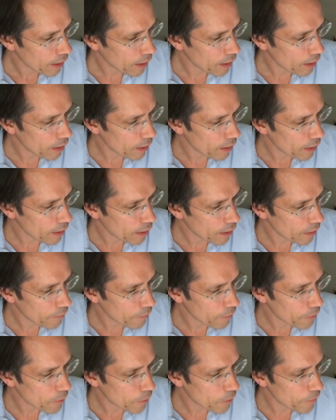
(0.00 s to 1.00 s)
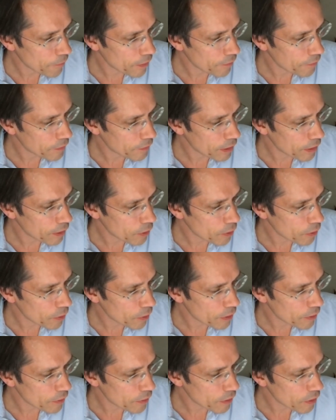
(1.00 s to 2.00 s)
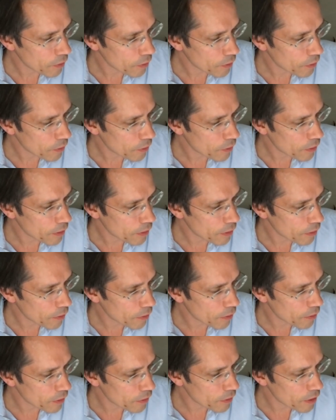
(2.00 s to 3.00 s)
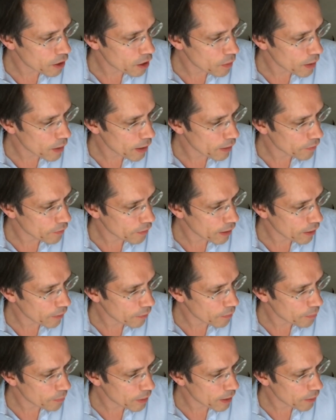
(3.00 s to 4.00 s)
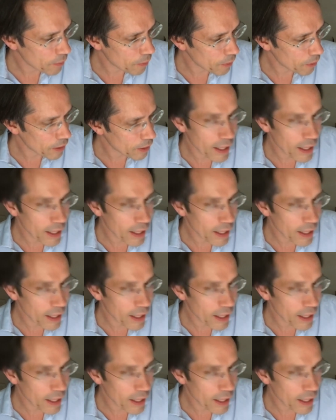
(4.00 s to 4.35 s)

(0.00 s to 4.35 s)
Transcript: uh, at four fifty, or in or or in the U S that would be what,